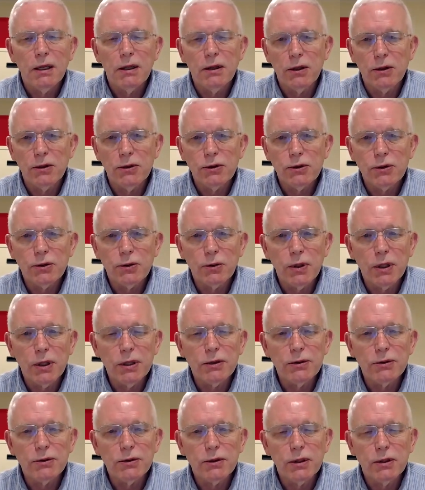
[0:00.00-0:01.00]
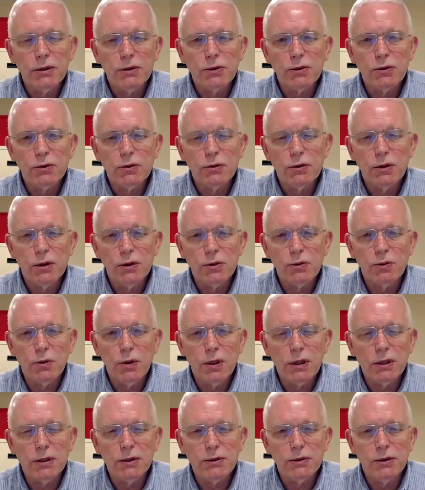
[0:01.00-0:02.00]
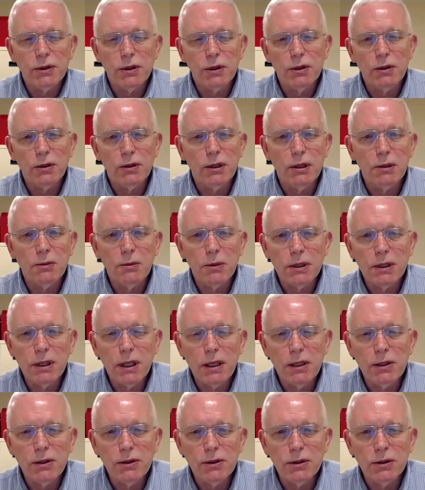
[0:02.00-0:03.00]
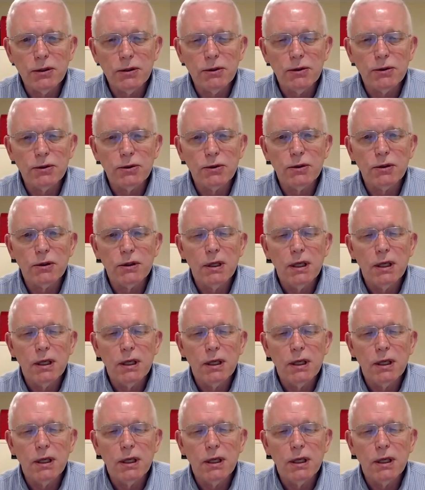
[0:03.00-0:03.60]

their strengths as well as their limitations,